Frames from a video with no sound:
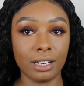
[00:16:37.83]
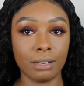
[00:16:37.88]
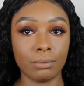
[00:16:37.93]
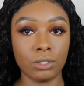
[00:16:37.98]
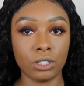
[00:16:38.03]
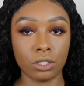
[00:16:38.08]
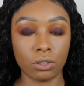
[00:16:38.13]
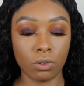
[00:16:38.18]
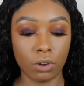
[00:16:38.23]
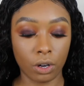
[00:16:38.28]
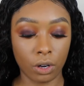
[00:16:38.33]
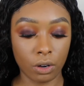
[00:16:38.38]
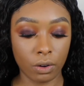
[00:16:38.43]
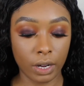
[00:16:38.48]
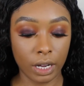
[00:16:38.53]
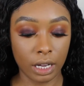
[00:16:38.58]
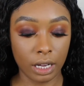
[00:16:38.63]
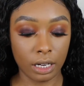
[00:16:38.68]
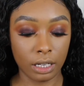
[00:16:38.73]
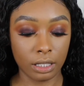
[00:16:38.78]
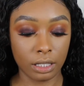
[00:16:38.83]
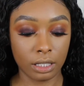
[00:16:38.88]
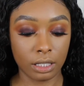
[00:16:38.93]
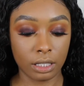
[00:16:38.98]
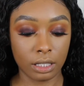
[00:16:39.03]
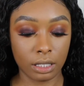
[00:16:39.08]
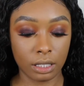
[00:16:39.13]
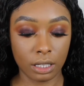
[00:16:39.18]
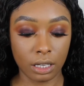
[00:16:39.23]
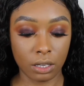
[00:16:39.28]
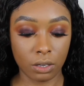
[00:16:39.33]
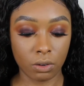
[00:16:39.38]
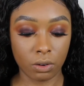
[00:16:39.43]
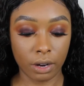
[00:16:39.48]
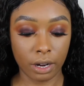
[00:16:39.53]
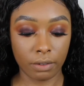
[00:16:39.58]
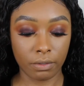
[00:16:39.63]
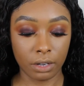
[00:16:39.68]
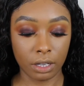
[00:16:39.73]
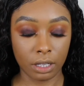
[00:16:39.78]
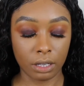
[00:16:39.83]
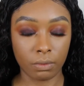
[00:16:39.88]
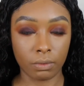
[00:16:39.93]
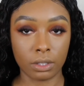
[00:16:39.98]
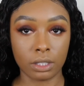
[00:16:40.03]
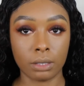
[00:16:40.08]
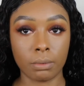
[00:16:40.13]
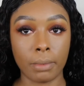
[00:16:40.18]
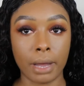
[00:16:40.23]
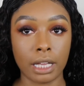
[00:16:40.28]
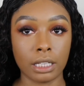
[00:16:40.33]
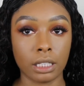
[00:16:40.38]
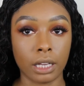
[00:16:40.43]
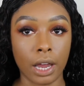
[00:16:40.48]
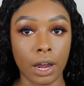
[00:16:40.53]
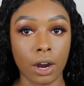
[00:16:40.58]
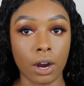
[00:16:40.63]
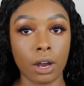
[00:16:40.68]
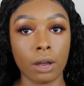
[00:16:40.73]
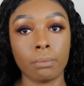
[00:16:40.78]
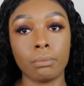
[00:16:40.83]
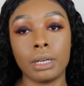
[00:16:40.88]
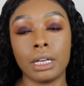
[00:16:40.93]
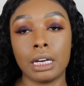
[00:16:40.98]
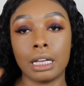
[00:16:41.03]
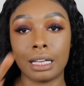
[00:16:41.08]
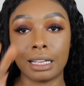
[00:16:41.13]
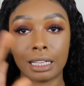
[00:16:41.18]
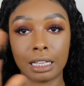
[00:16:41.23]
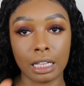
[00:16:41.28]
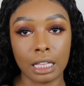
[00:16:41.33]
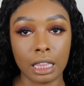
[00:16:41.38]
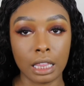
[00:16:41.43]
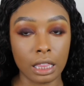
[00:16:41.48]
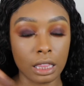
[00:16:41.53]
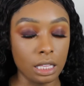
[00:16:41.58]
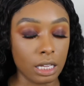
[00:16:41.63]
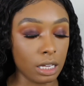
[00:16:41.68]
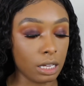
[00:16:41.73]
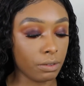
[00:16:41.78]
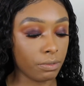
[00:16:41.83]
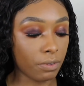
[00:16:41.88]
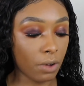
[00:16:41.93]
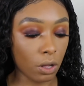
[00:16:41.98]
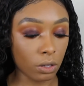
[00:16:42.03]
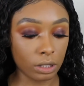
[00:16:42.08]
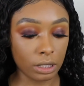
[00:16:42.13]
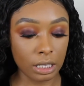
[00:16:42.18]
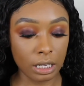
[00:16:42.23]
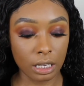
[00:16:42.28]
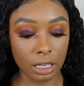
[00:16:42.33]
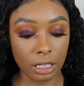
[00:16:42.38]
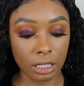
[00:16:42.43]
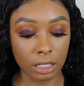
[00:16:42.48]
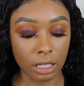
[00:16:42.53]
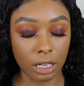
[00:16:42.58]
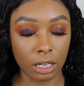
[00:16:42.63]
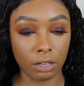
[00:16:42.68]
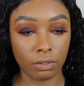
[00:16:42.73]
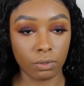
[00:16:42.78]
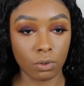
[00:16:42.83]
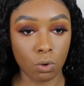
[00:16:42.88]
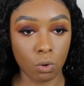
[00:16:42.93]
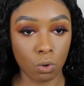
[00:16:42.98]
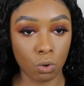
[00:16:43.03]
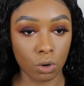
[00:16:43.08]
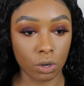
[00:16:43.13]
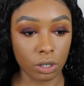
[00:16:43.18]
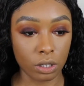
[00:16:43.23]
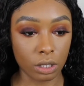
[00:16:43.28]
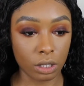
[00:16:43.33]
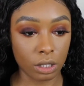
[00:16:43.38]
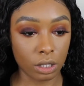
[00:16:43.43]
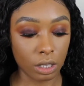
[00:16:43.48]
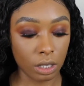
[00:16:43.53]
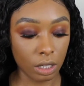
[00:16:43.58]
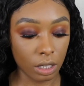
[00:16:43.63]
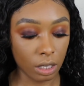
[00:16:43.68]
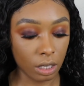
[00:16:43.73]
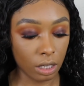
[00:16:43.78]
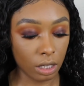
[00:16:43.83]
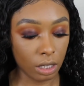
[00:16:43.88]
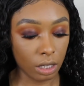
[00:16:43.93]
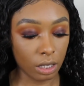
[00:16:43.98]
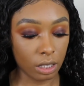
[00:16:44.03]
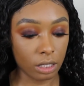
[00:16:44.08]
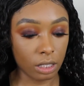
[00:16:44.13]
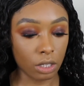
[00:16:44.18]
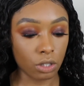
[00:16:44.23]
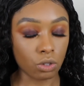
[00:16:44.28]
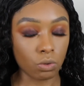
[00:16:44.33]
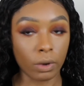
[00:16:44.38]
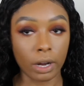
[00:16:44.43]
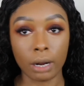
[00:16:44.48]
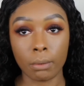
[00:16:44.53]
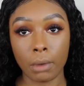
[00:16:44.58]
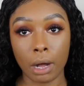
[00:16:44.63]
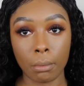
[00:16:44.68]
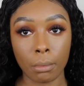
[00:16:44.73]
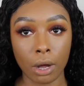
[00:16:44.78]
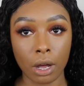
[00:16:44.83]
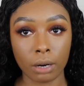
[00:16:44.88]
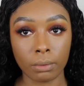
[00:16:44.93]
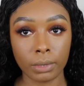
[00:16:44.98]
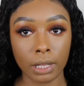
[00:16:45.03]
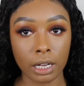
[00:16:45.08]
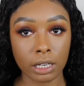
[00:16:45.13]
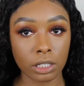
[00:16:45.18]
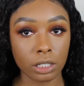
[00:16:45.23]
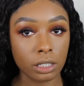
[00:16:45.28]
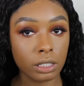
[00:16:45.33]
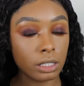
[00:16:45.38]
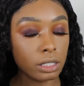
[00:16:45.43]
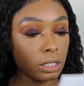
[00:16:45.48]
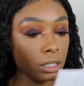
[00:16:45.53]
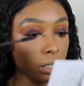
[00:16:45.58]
I'm just going to go ahead and seal everything with some mascara, meaning the falsies and of course accentuating my bottom lashes.